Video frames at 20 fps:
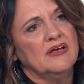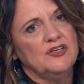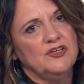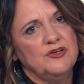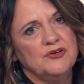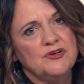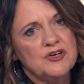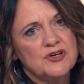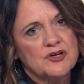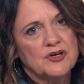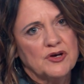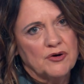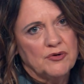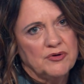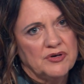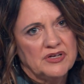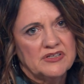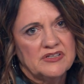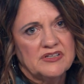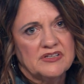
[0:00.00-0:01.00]
you can go
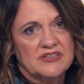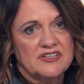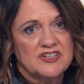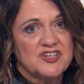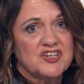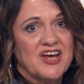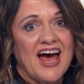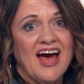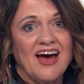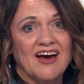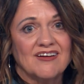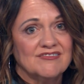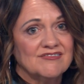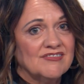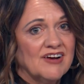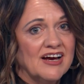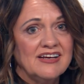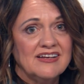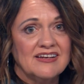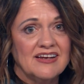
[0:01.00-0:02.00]
into the chat
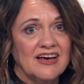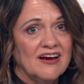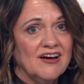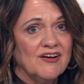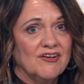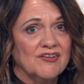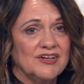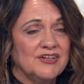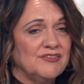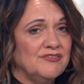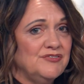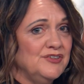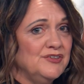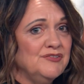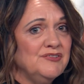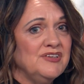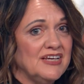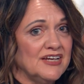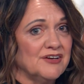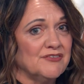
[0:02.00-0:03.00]
right now. And if
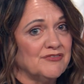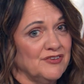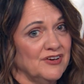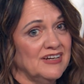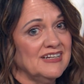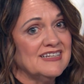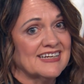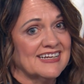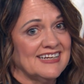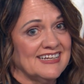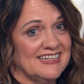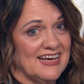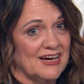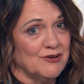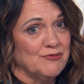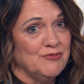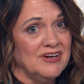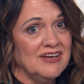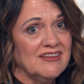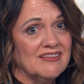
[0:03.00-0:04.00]
you need a friend to
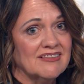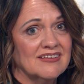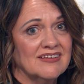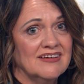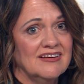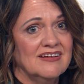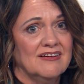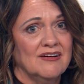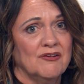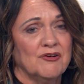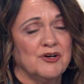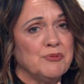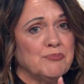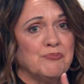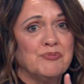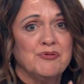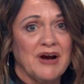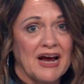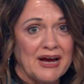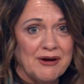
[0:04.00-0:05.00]
connect with or to
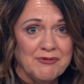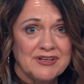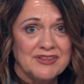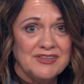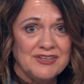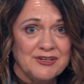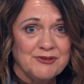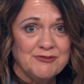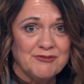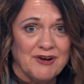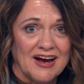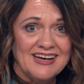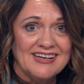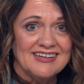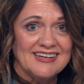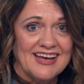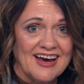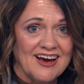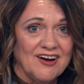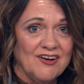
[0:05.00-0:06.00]
pray with you right
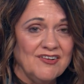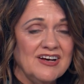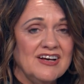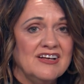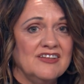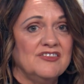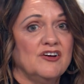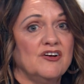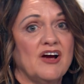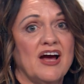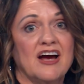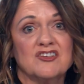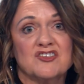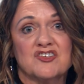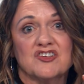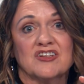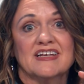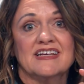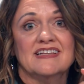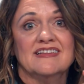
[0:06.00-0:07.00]
yeah. now, there are
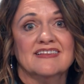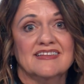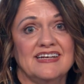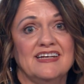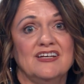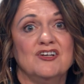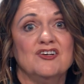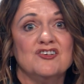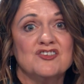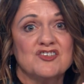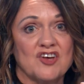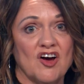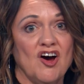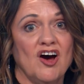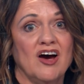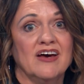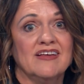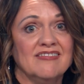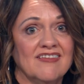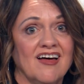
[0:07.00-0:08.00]
actually leaders
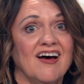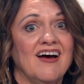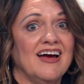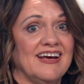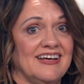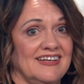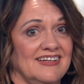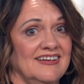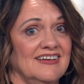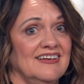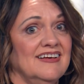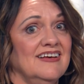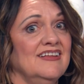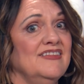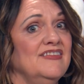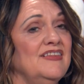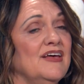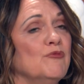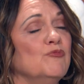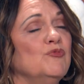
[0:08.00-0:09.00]
online
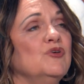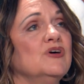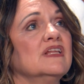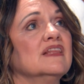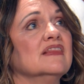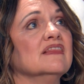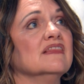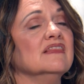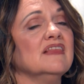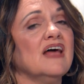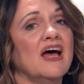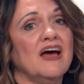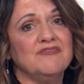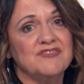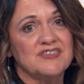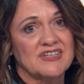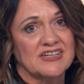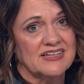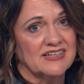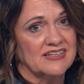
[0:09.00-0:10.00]
that would
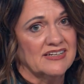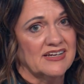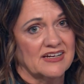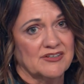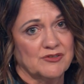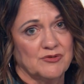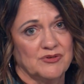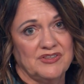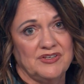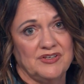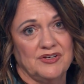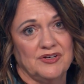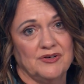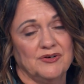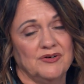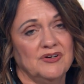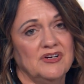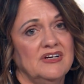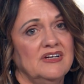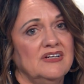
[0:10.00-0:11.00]
love to connect with
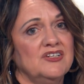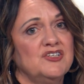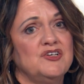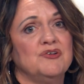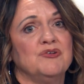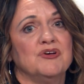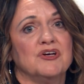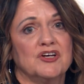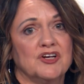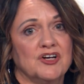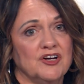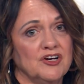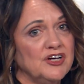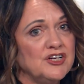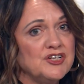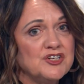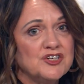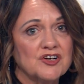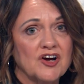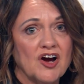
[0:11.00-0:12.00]
you, to
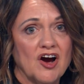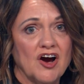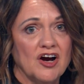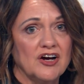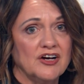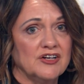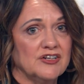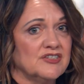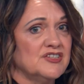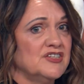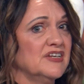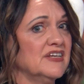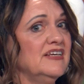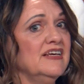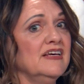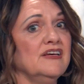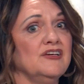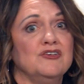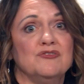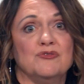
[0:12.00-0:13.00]
encourage your heart, to
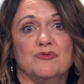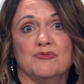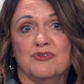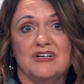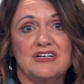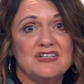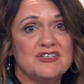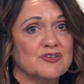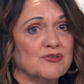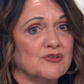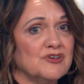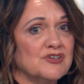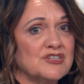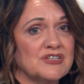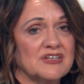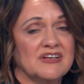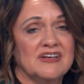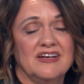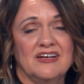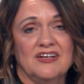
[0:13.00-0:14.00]
get you
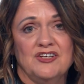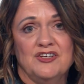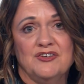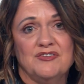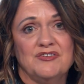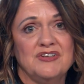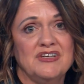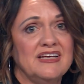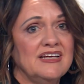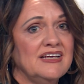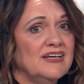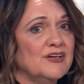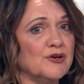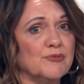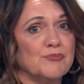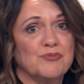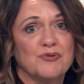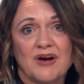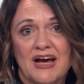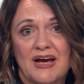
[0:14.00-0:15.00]
resource you need or
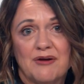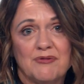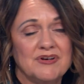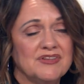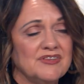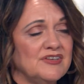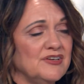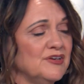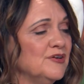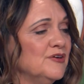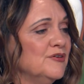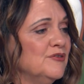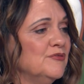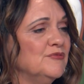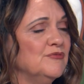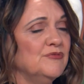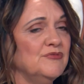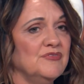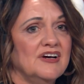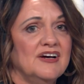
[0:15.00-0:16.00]
pray with
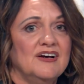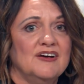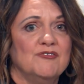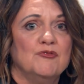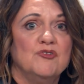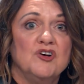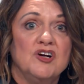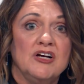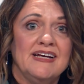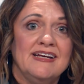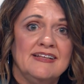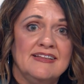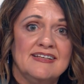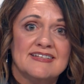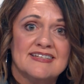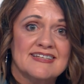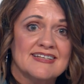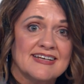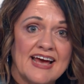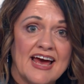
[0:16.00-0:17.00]
you. We're in
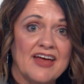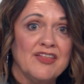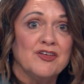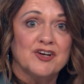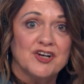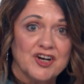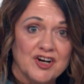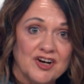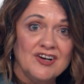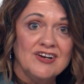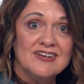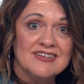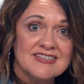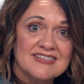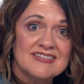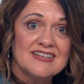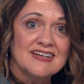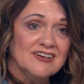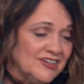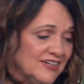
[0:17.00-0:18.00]
this together, girls.
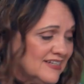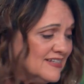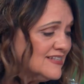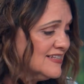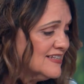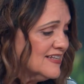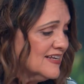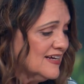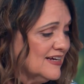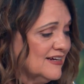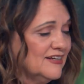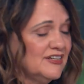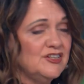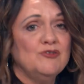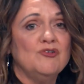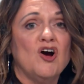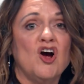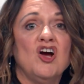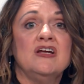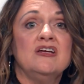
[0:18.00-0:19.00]
Seriously. We
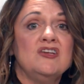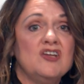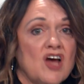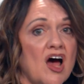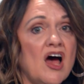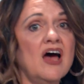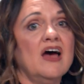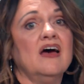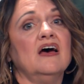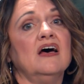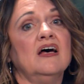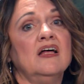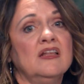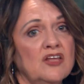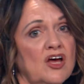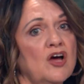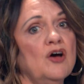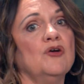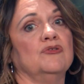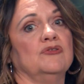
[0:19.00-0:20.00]
you are. are not
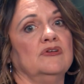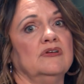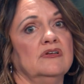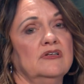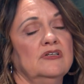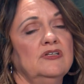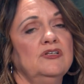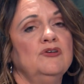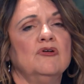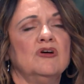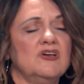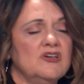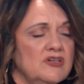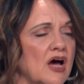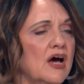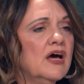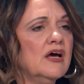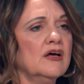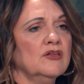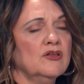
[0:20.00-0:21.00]
alone. You're not. You are
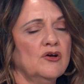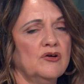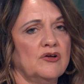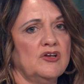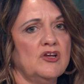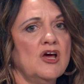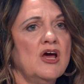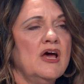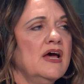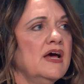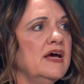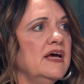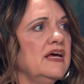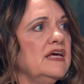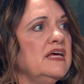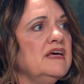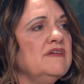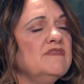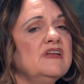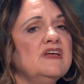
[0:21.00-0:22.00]
not alone.
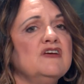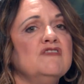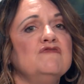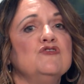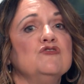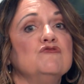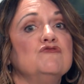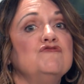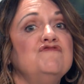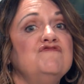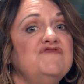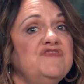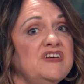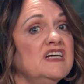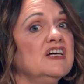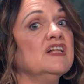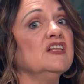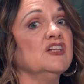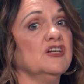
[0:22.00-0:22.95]
Even if you feel